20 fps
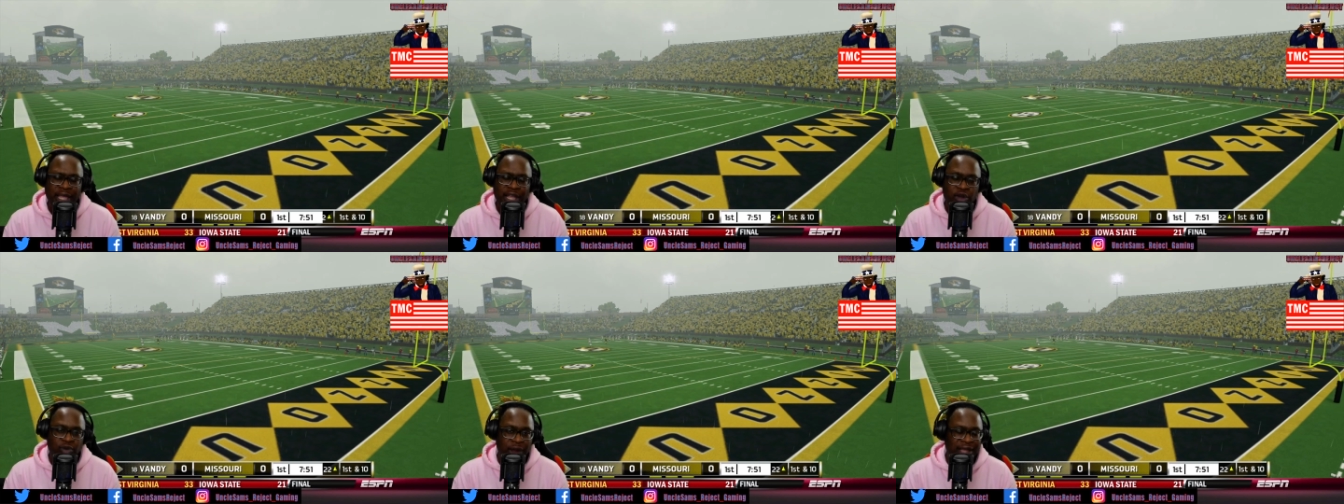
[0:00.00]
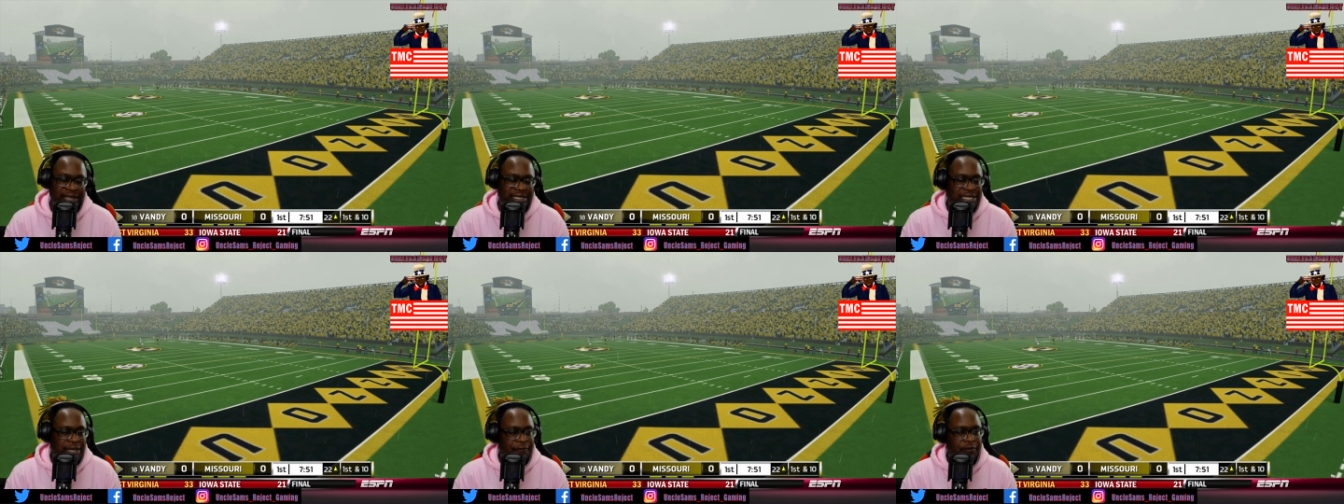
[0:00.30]
played
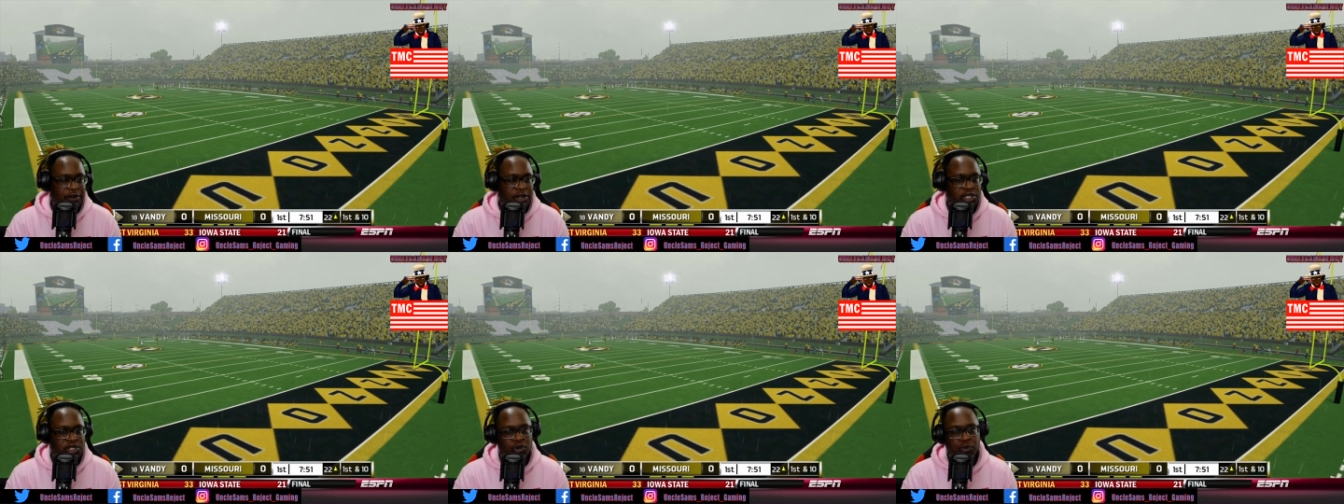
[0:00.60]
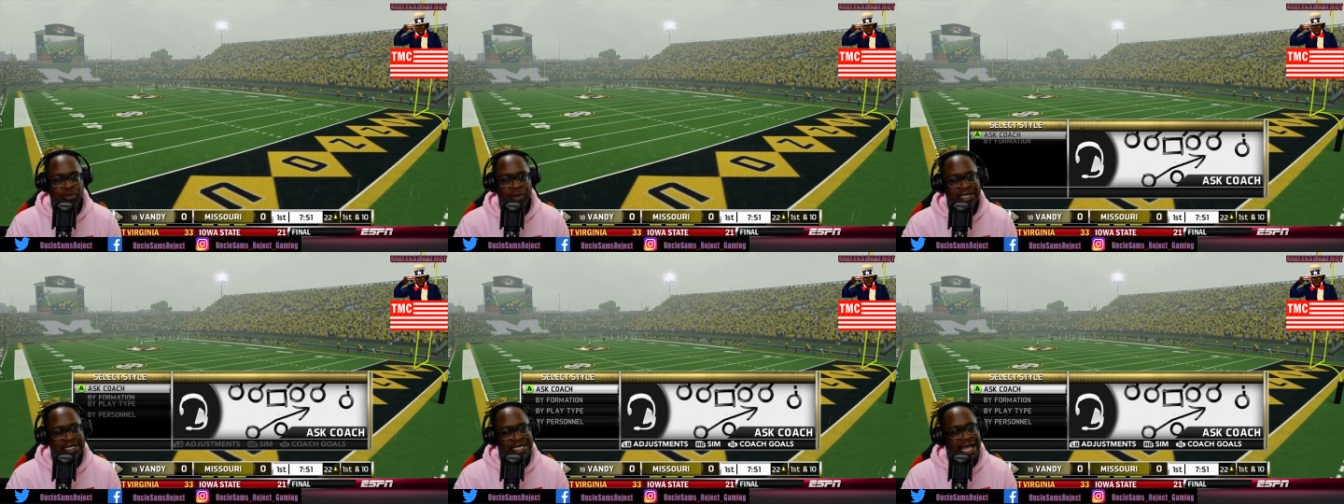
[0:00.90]
great, except for the
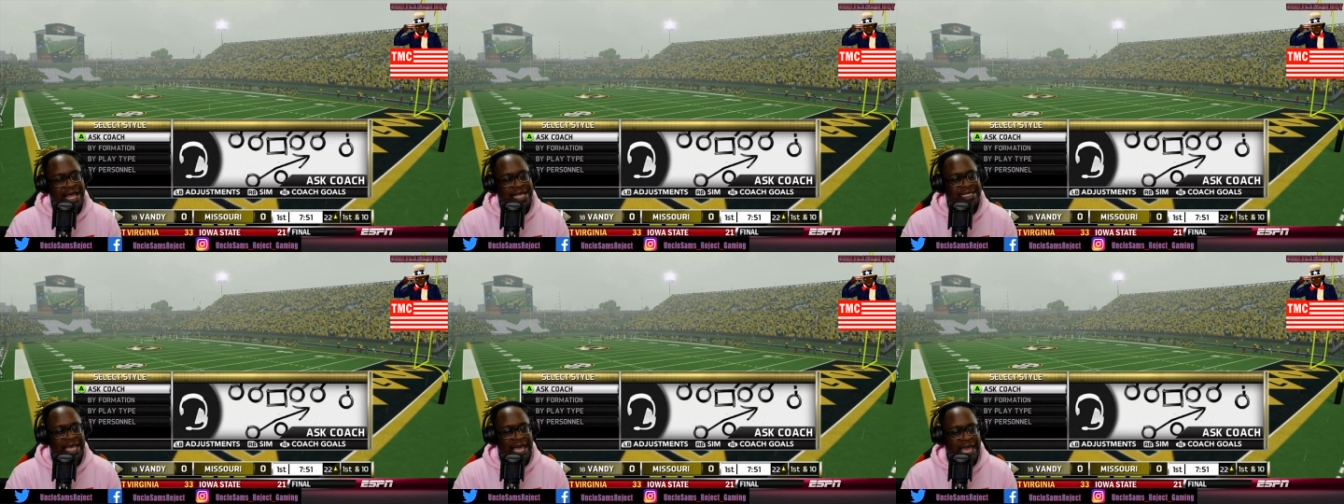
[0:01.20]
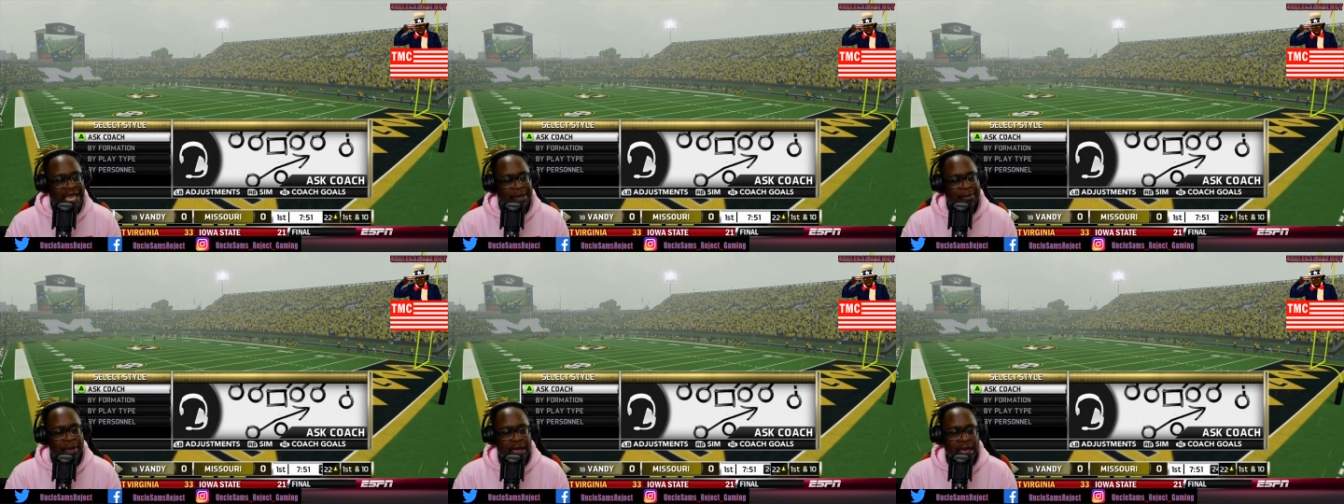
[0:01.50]
two picks last
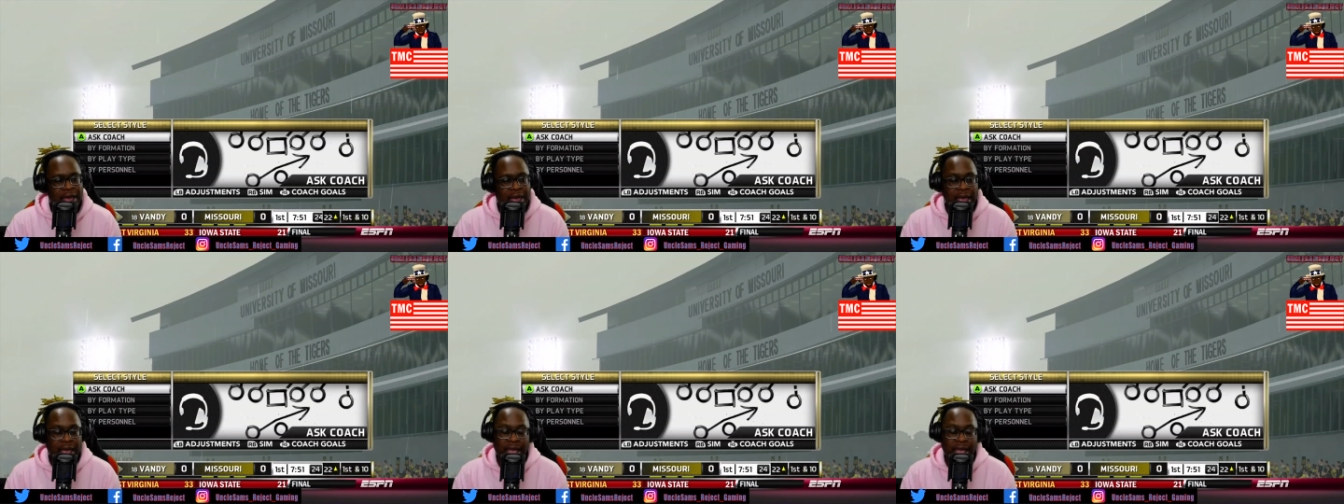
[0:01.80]
game.